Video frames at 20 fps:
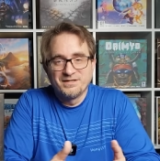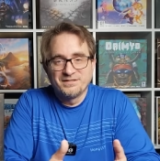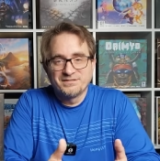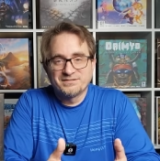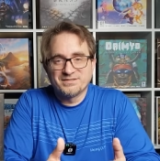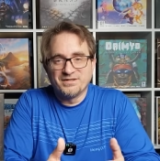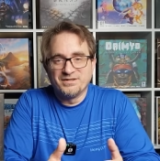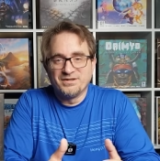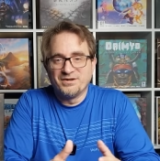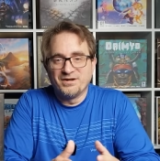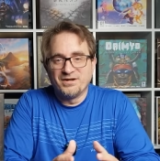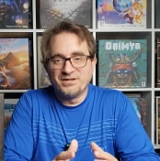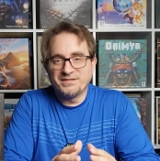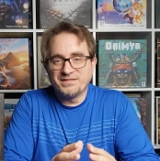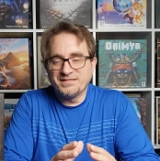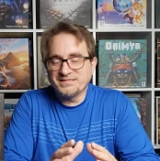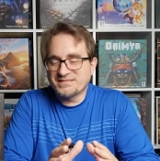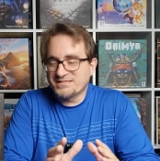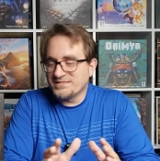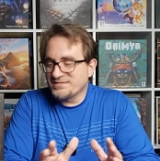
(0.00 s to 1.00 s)
So
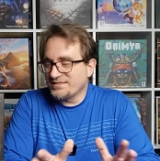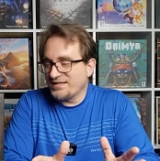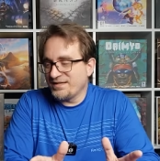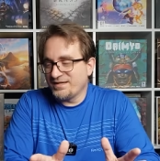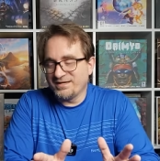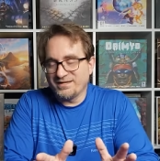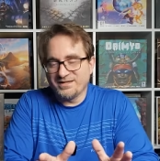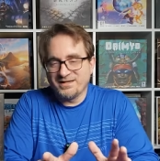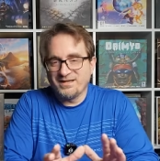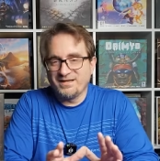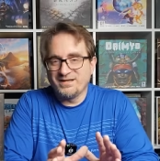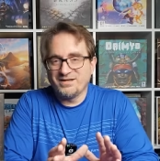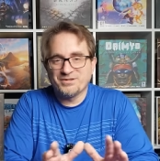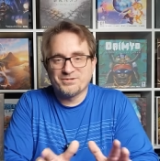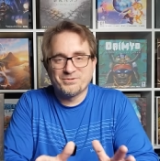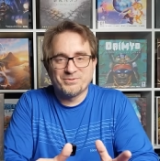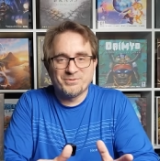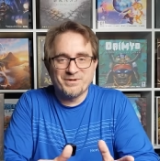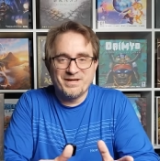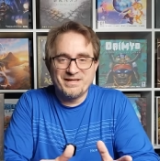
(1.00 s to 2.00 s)
this is a, a
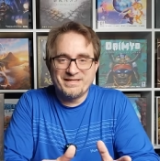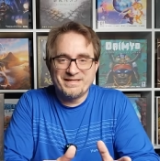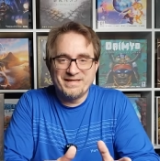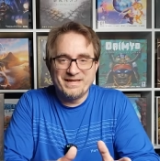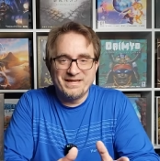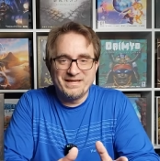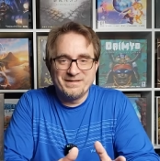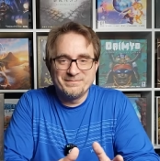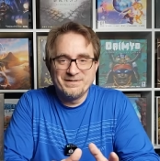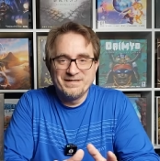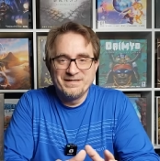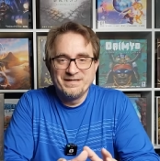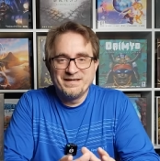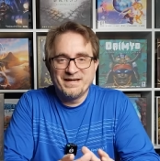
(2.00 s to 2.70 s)
great game.